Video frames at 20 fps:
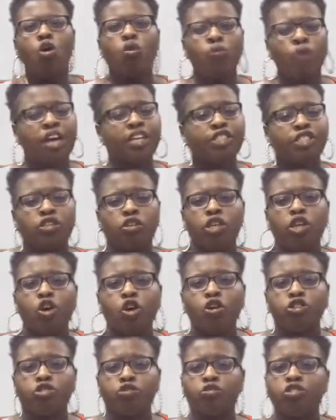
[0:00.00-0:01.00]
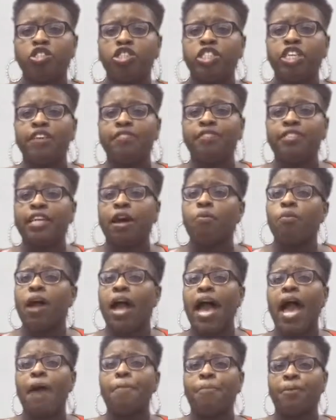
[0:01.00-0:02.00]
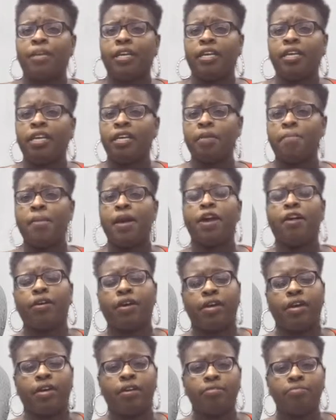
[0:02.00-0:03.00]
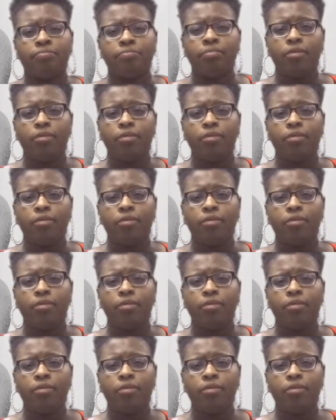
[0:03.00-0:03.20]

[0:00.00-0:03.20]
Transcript: racial and cultural shifts that were happening in America